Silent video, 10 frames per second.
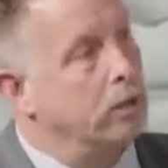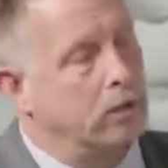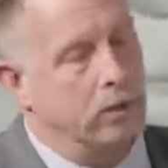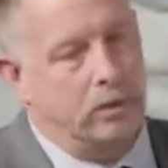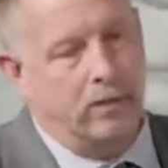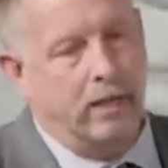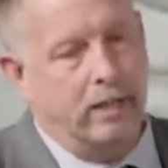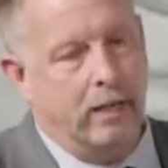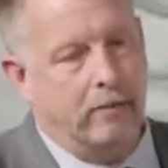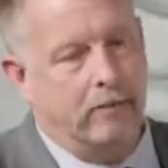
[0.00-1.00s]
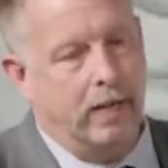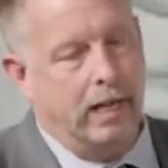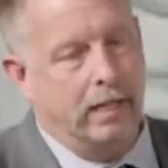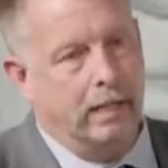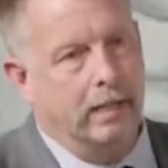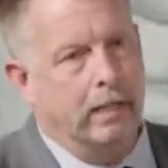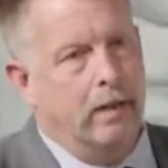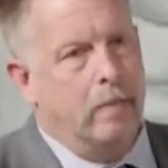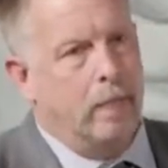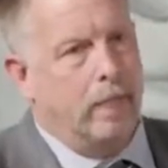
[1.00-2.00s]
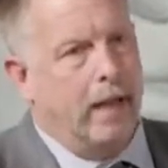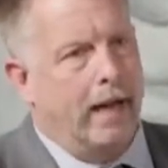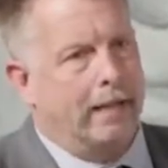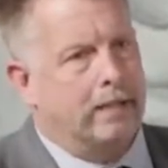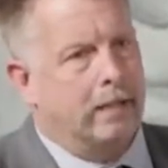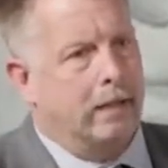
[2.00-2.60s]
crews have identified that